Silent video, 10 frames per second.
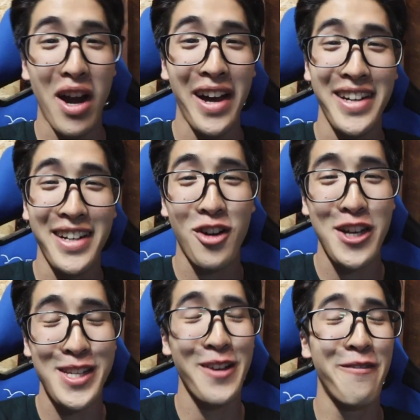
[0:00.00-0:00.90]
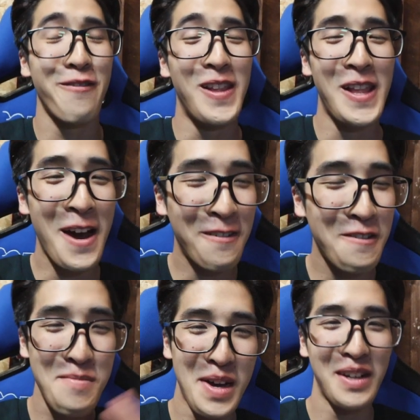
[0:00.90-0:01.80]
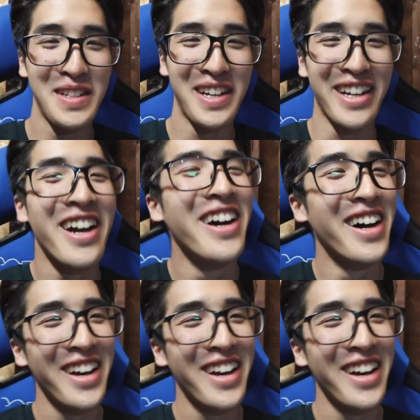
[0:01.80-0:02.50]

Brian and Chris have left the building.